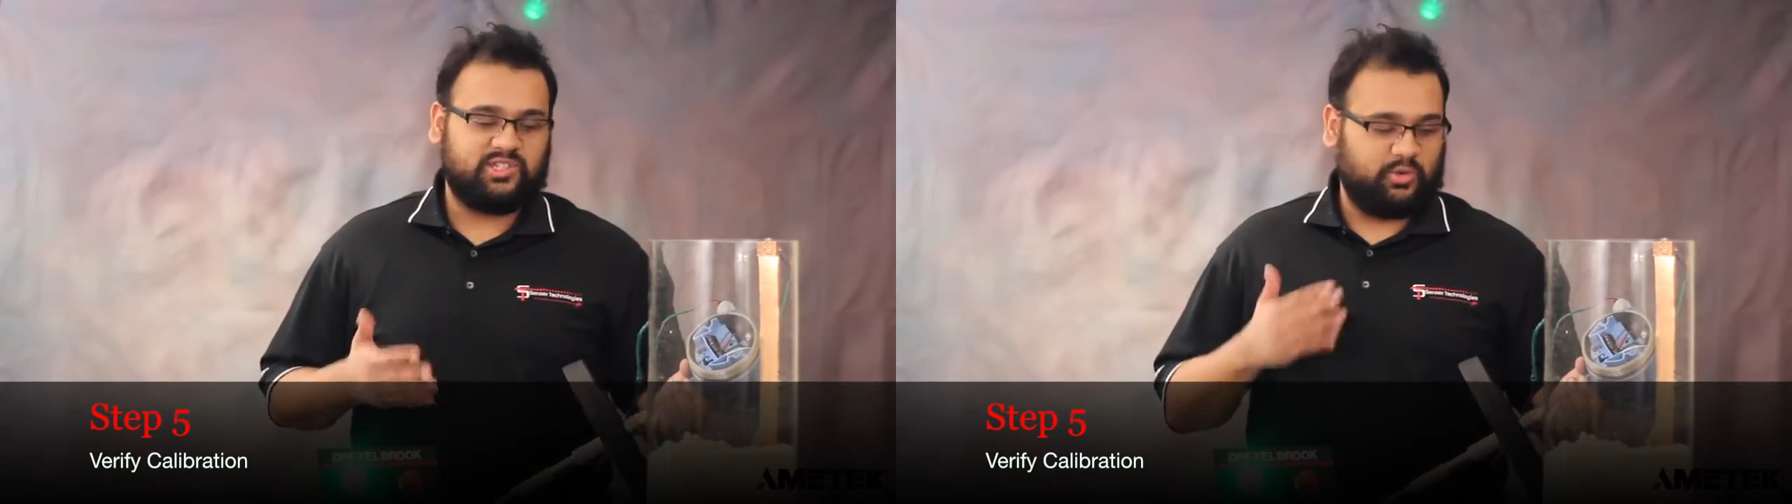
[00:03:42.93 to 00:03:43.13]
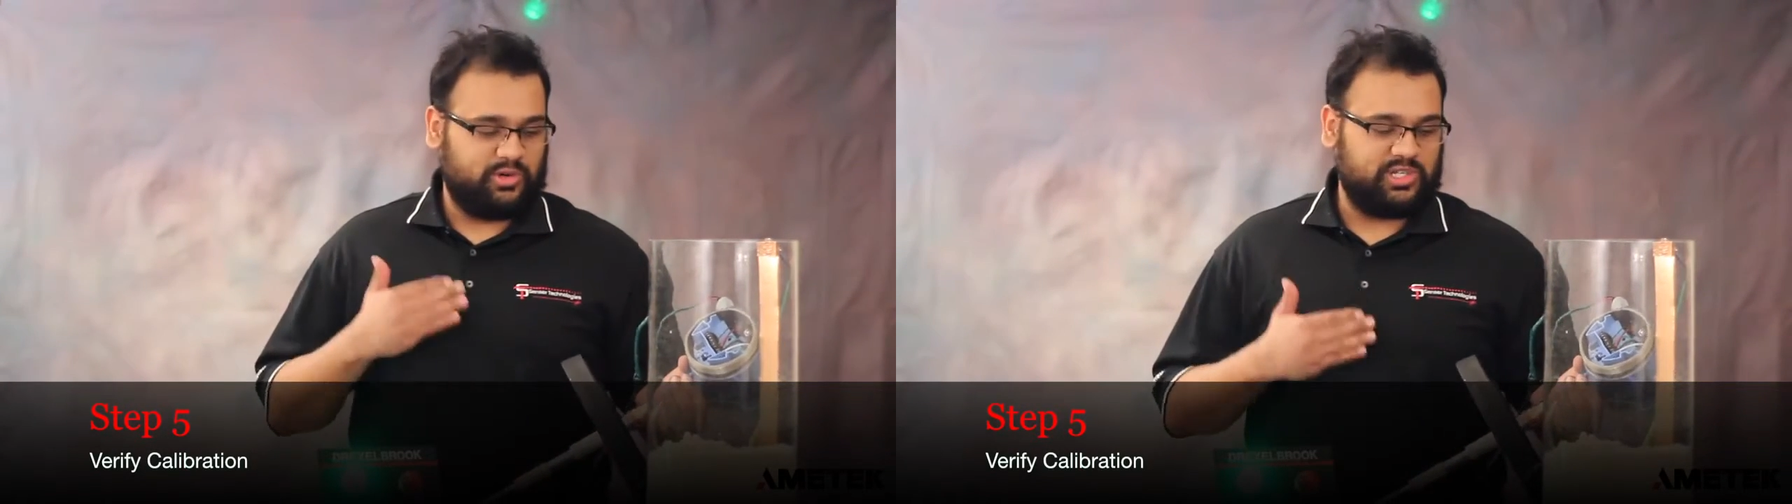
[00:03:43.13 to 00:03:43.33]

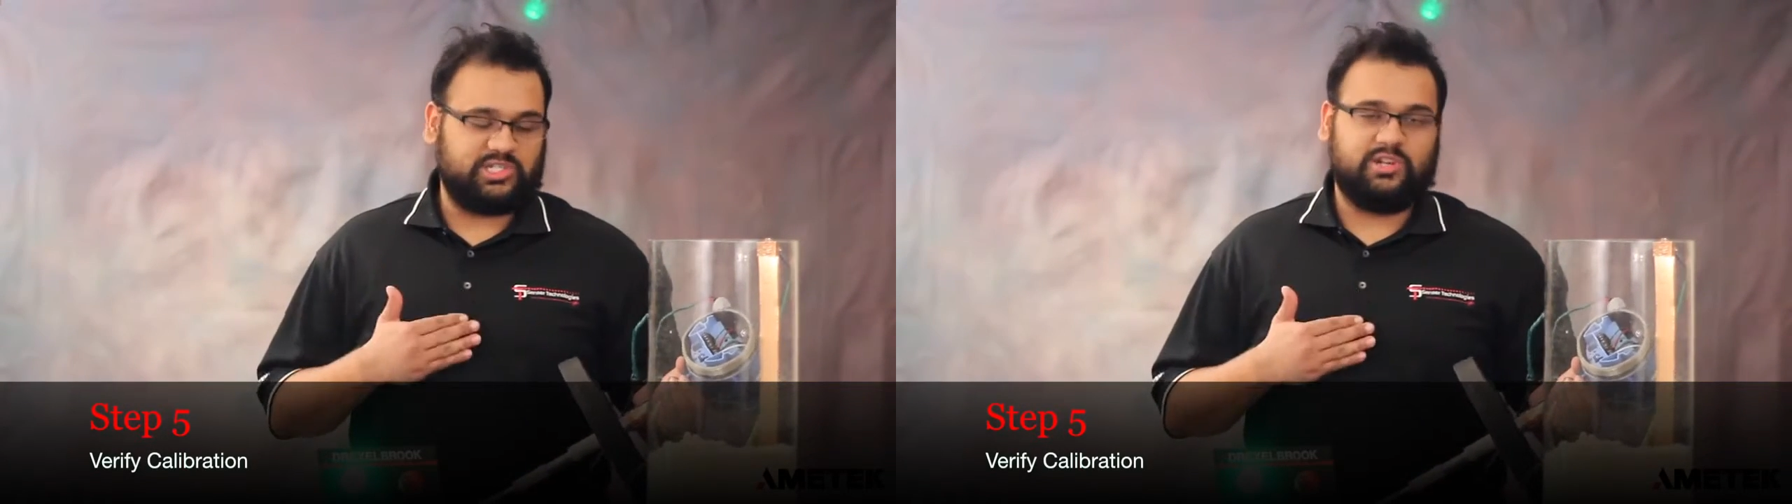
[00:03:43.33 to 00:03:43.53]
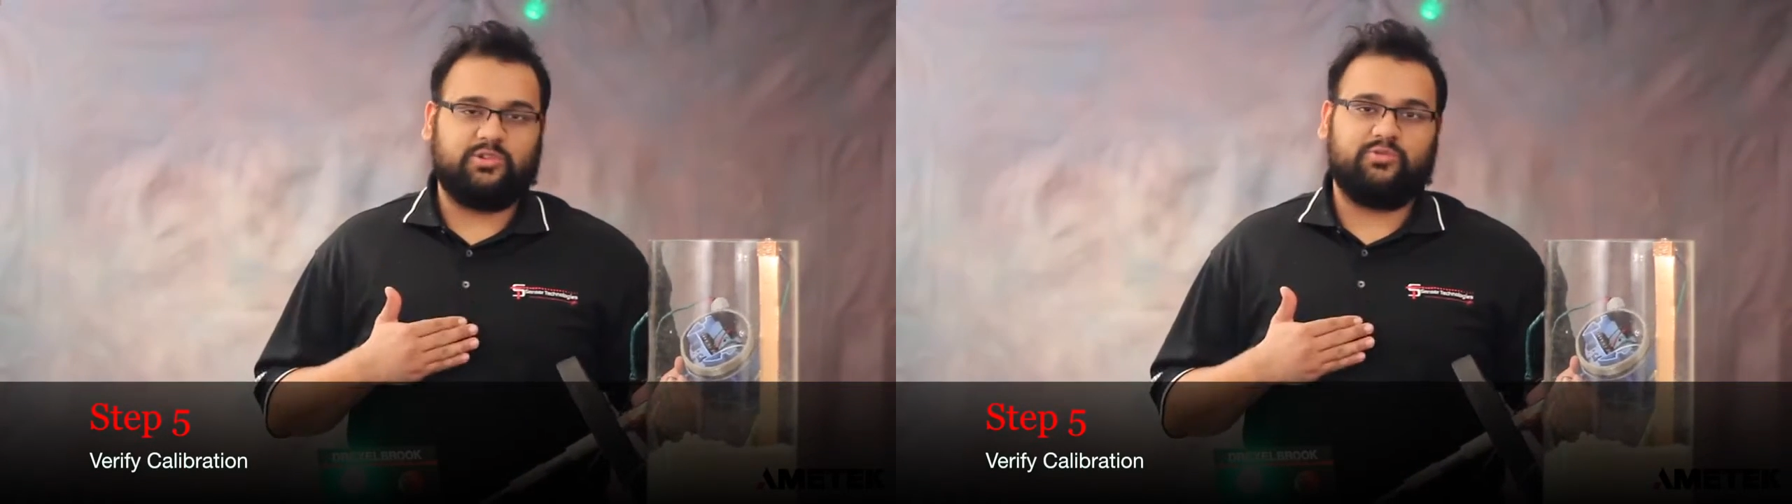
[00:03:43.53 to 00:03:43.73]
so we're just
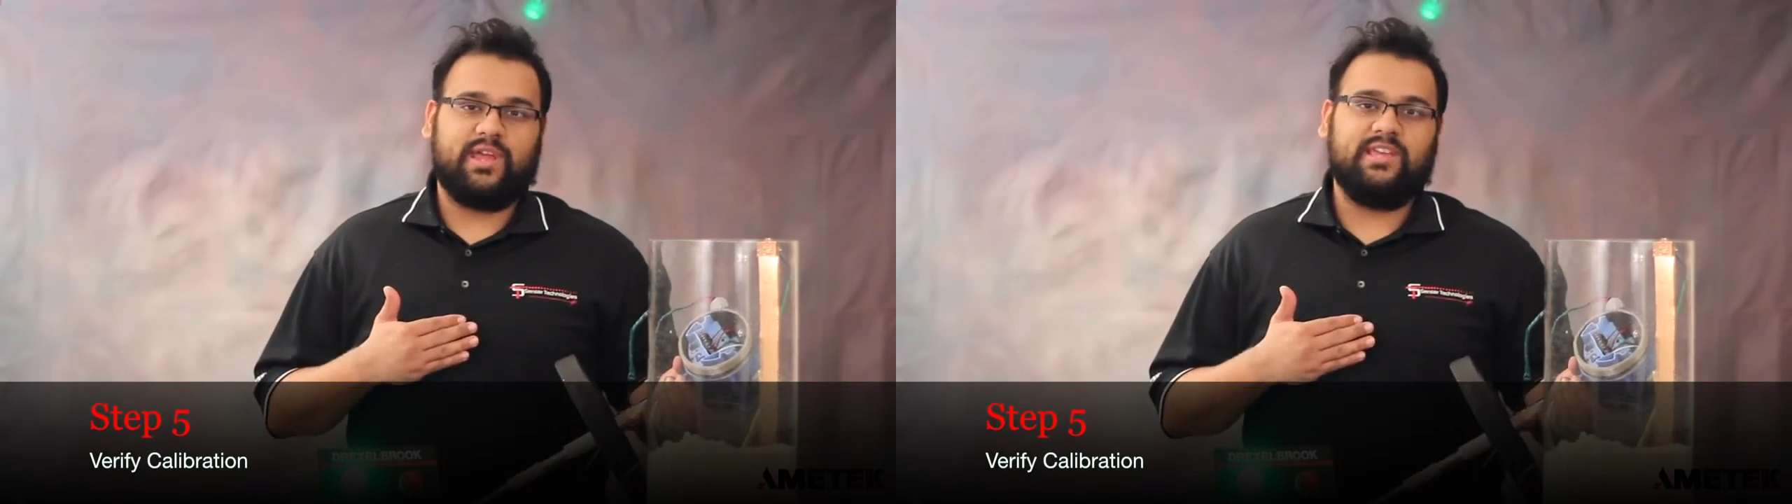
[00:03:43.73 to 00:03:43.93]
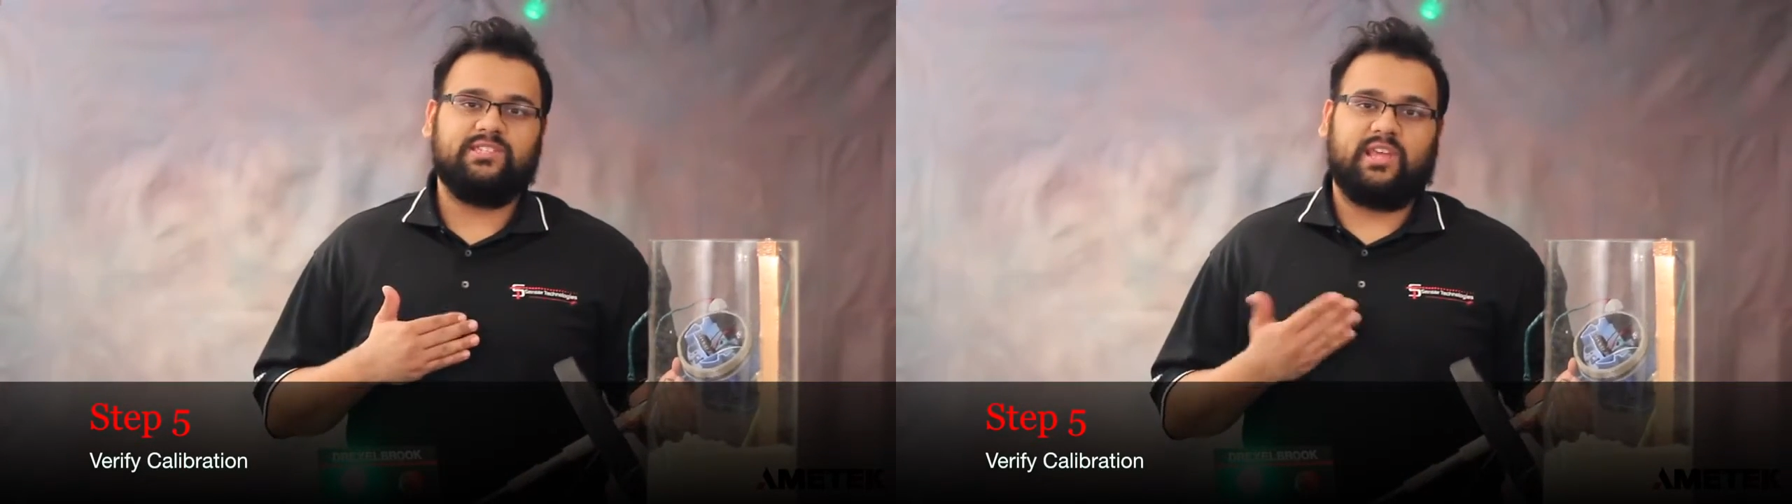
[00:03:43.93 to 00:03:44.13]
going to raise